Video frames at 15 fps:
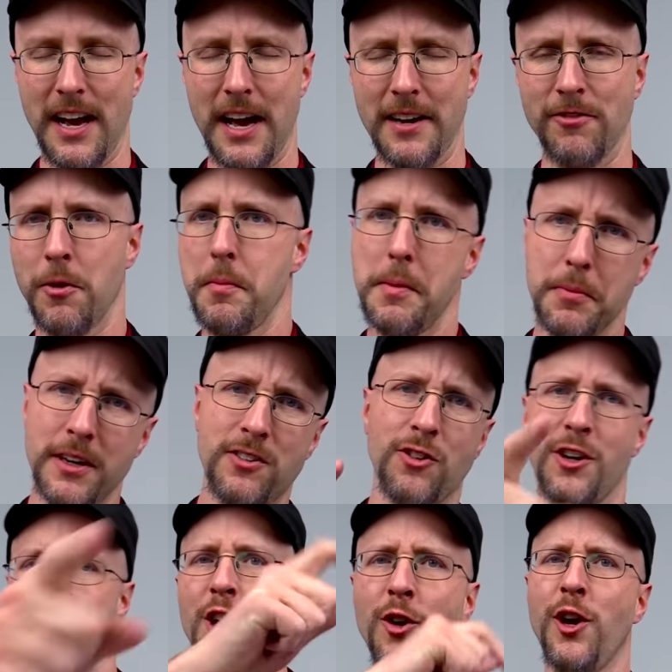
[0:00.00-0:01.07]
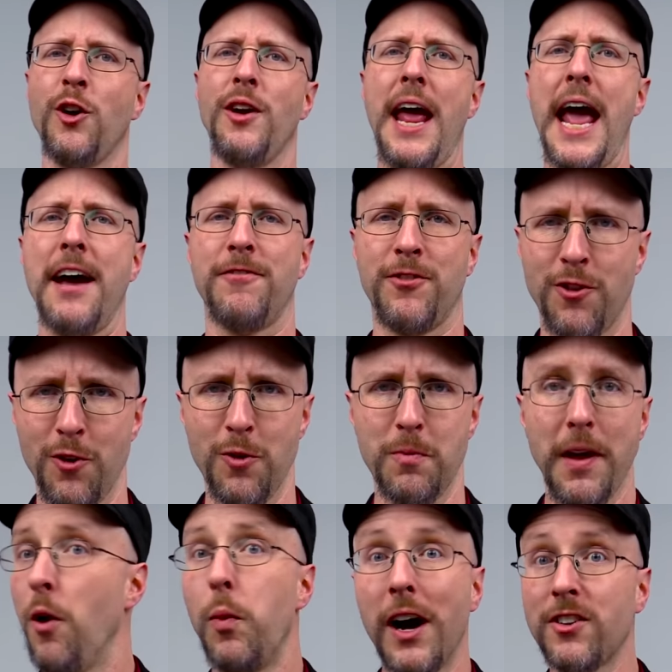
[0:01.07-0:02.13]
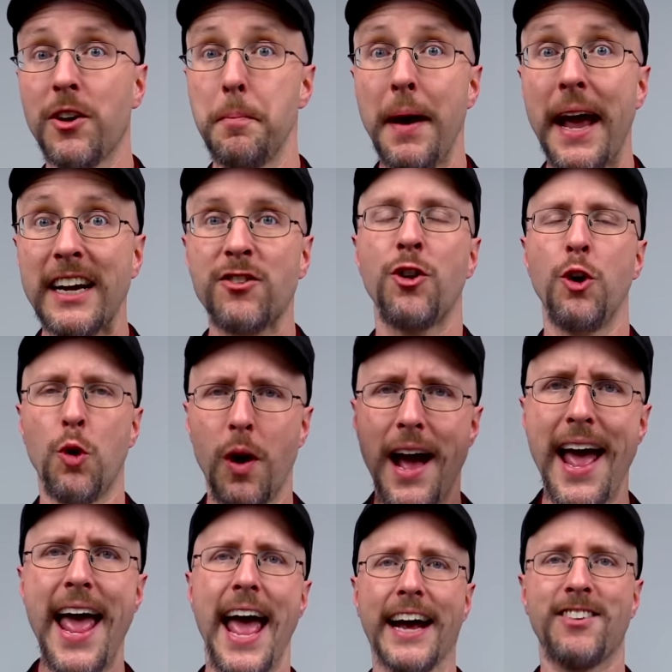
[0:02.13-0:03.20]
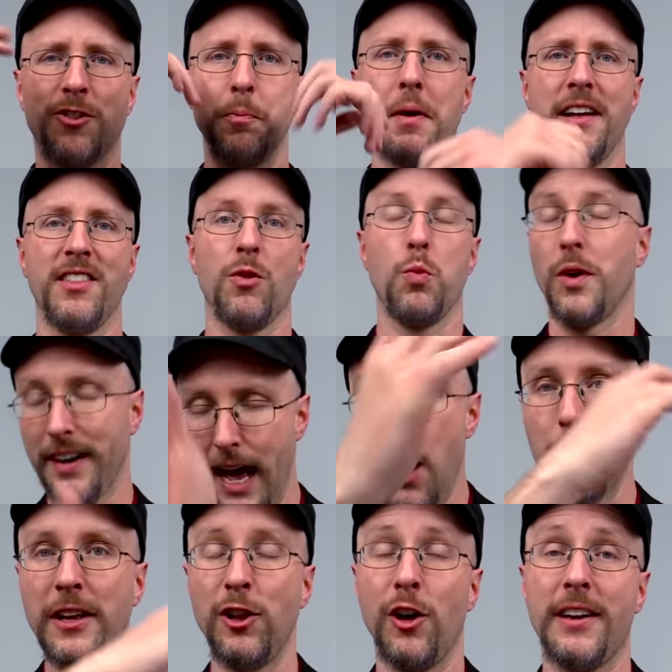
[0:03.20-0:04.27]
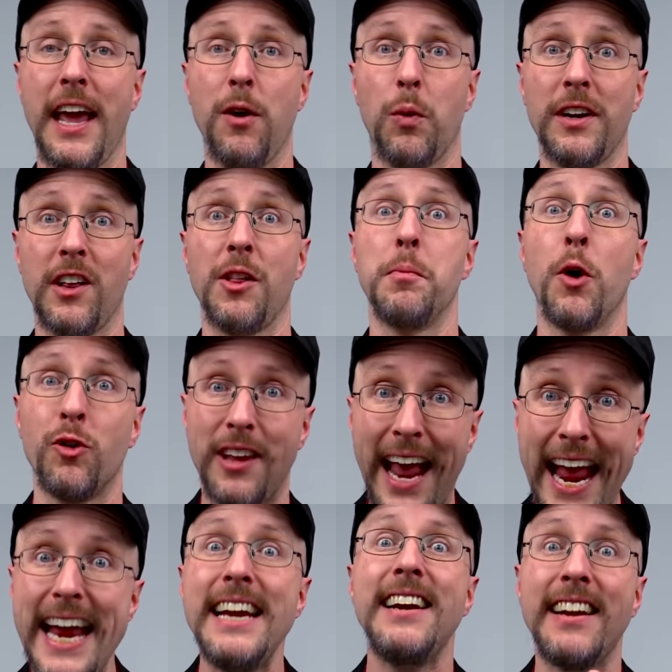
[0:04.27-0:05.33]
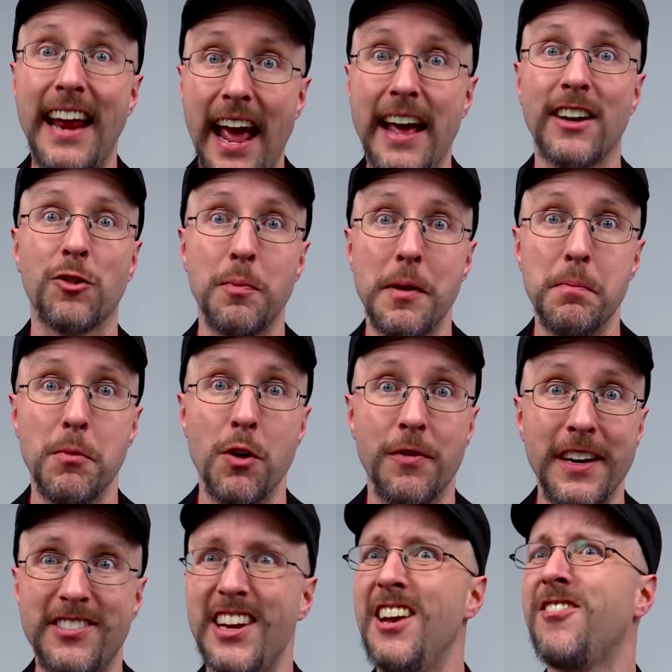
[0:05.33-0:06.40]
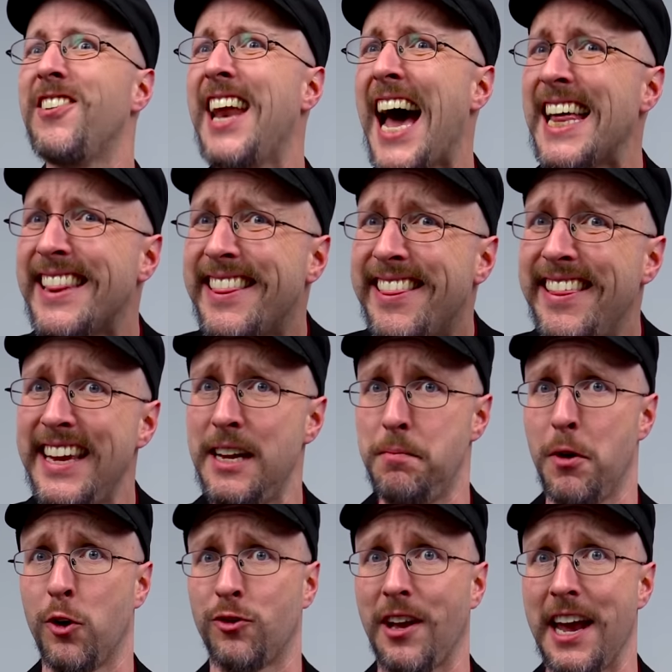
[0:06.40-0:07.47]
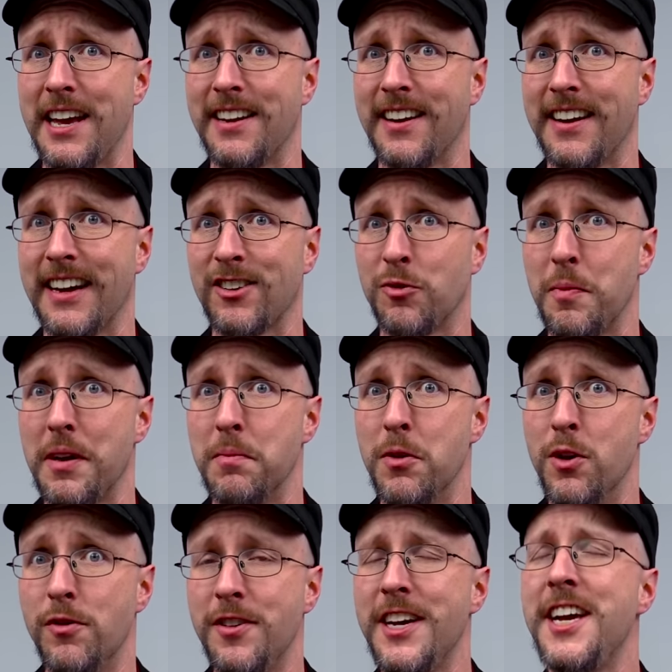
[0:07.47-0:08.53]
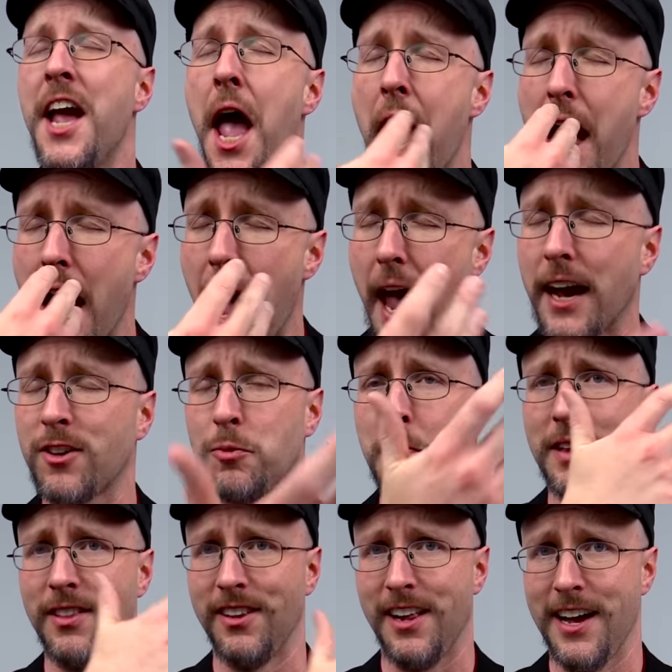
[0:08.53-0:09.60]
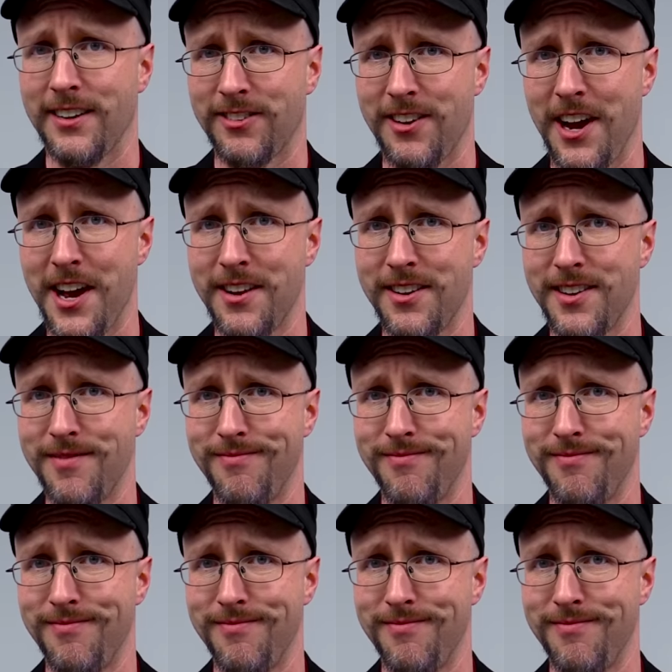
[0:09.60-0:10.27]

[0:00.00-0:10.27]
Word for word: guy, remember? So you don't have to. And welcome back to X-Month, where now we look at one of the most hated X-Men movies, if not the most hated X-Men movie, X-Men The Last Stand.